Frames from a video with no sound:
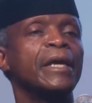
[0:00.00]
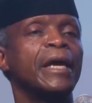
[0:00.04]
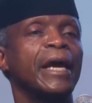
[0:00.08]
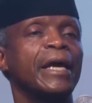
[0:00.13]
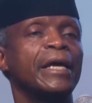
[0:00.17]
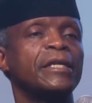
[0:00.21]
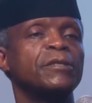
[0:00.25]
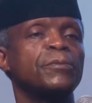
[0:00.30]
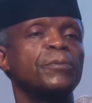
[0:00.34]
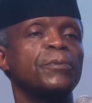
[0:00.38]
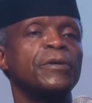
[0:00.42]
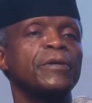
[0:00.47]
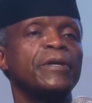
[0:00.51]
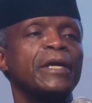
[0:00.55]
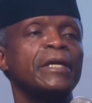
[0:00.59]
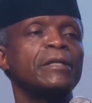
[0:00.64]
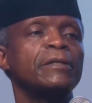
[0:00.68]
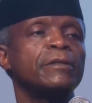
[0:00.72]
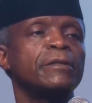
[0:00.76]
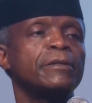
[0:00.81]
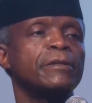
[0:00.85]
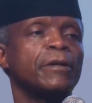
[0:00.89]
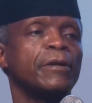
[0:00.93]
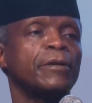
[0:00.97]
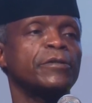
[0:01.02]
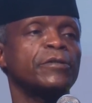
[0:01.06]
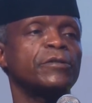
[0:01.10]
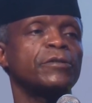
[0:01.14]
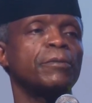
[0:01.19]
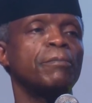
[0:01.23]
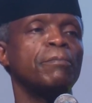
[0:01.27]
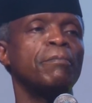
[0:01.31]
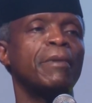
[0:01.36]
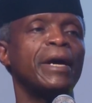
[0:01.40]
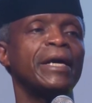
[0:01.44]
experienced such
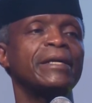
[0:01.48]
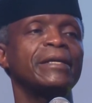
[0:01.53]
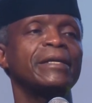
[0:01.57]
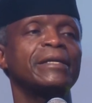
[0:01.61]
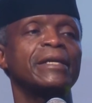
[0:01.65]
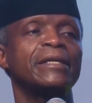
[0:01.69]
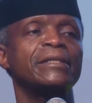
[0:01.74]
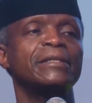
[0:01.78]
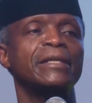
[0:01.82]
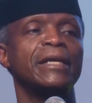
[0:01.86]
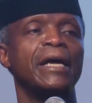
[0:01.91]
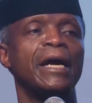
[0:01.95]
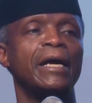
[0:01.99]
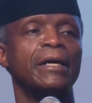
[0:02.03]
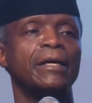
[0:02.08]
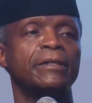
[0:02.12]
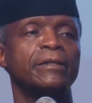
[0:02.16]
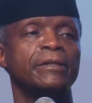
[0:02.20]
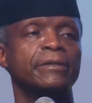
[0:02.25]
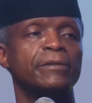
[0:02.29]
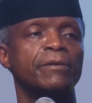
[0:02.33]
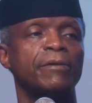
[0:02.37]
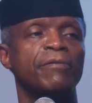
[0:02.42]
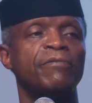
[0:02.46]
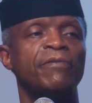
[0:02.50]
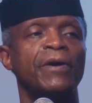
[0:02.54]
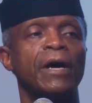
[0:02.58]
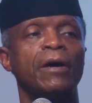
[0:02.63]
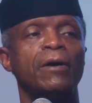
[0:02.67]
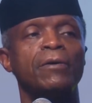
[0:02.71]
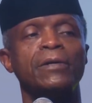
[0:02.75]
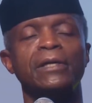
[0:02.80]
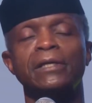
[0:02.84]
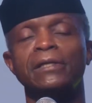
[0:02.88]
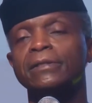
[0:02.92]
mindless acts of
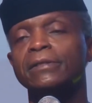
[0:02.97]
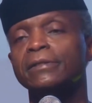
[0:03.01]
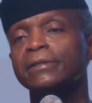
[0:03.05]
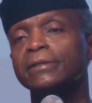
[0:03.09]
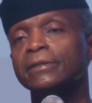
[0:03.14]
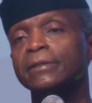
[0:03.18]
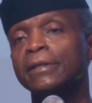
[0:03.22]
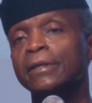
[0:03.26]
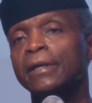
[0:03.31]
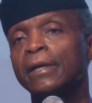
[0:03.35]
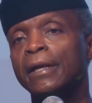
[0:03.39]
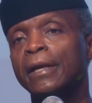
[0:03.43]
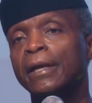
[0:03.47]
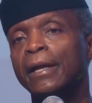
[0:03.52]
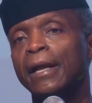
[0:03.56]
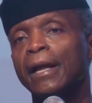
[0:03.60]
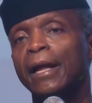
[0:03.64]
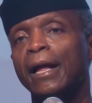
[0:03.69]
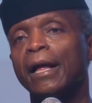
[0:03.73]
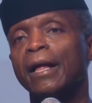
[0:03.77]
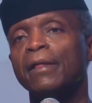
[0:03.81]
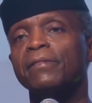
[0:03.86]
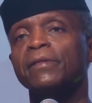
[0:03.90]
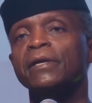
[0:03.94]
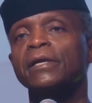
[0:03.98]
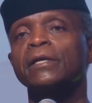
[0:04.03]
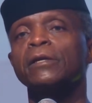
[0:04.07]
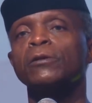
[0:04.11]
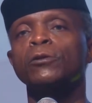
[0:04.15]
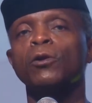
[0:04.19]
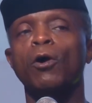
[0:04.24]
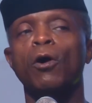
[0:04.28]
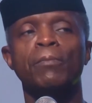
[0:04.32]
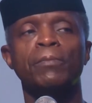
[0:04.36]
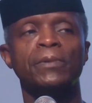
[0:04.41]
violence and the
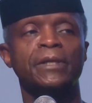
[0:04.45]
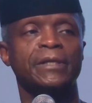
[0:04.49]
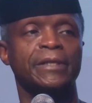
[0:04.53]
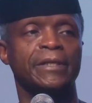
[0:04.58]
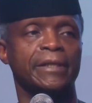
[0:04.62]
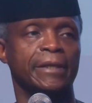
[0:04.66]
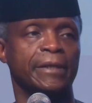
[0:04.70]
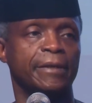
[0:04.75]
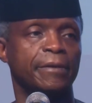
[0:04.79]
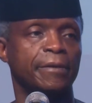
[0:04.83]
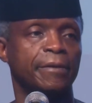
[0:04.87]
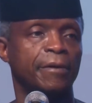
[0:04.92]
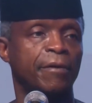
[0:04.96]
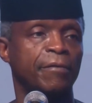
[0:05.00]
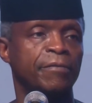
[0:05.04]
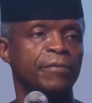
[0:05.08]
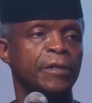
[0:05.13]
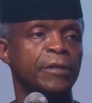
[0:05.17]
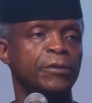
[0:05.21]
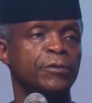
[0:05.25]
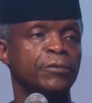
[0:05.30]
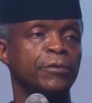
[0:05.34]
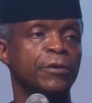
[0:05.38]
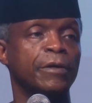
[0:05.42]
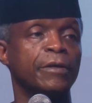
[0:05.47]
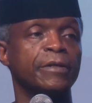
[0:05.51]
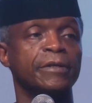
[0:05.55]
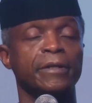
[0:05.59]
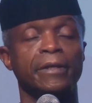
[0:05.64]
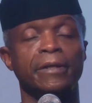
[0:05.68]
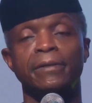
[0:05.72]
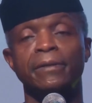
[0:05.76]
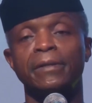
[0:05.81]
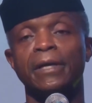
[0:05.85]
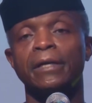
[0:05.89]
enormity of
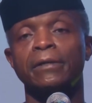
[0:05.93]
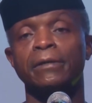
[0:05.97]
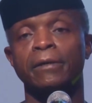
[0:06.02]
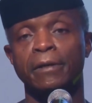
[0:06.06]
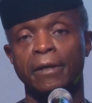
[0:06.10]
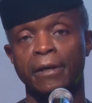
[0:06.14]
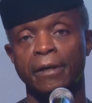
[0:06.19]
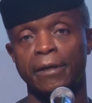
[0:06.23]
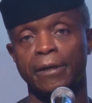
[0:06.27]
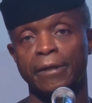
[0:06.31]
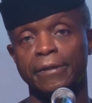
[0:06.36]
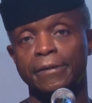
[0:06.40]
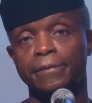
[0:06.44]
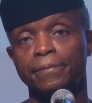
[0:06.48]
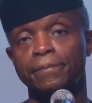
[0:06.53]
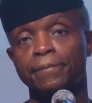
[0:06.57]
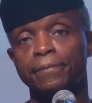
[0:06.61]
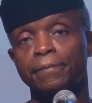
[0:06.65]
destruction that occurred.